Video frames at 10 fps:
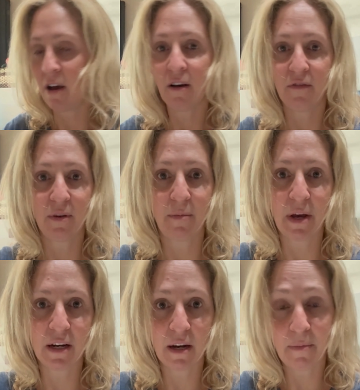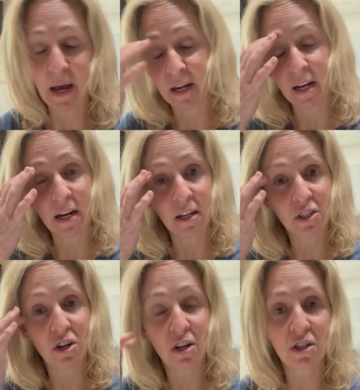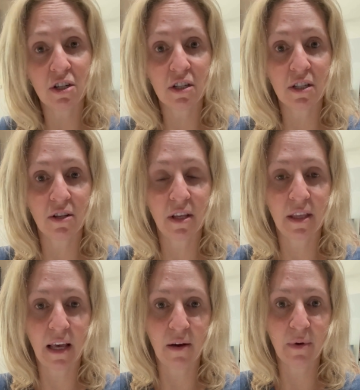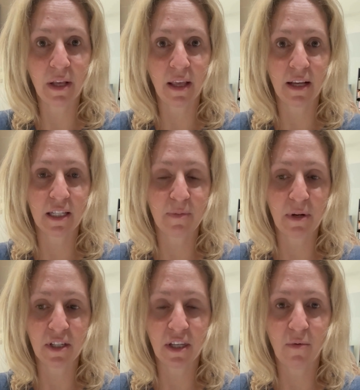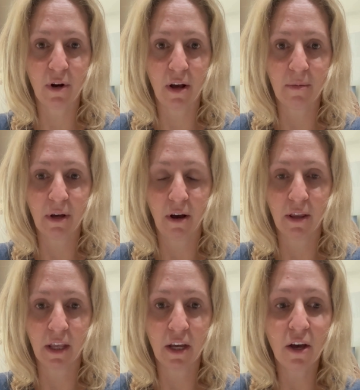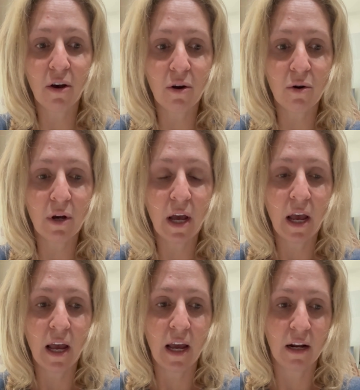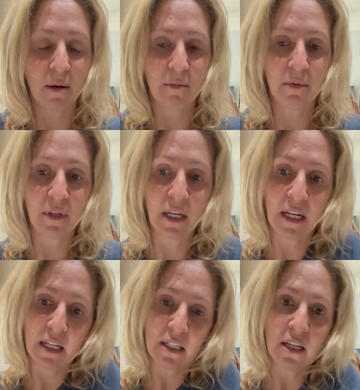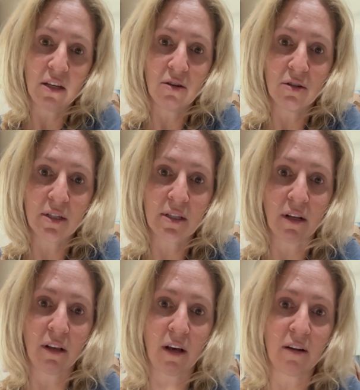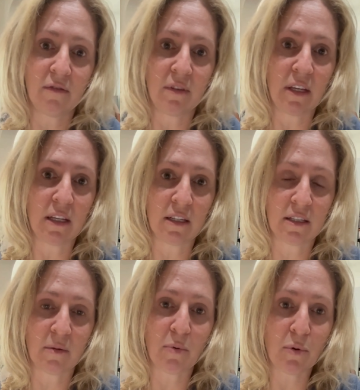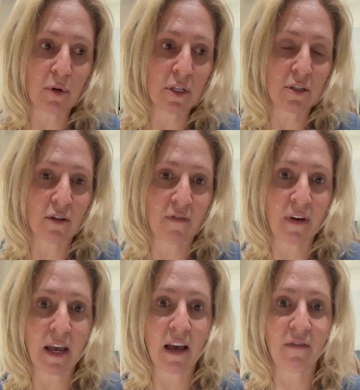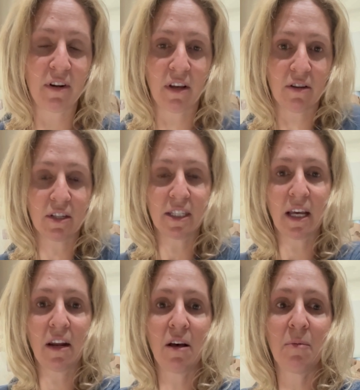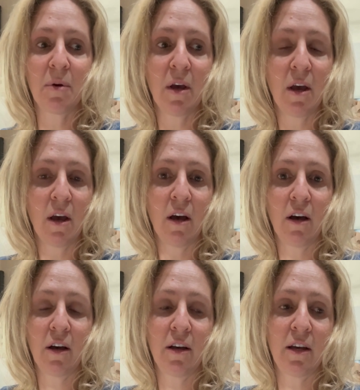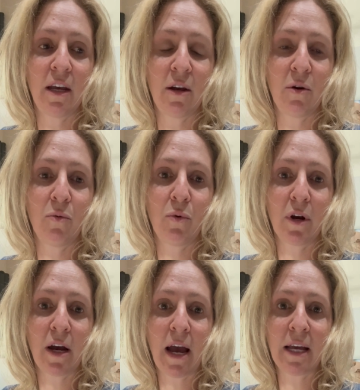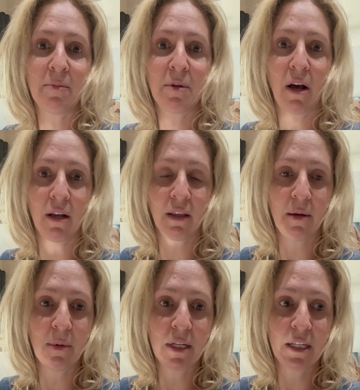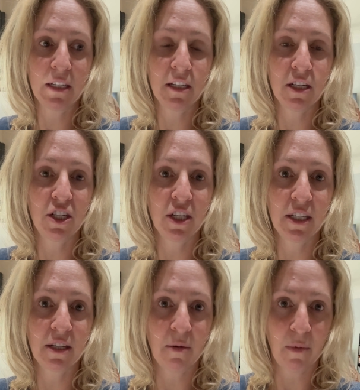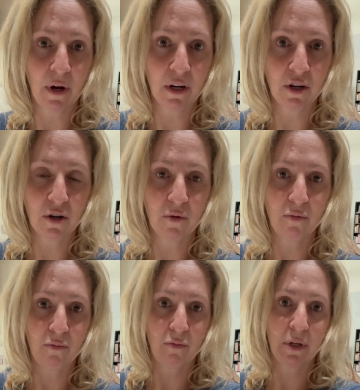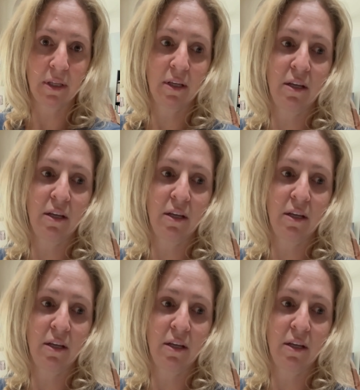of the magnetic chargers so that way, like especially when I'm on the go and I'm needing to use a lot of these ports, or if I have another setup where I am not limited to just a monitor with a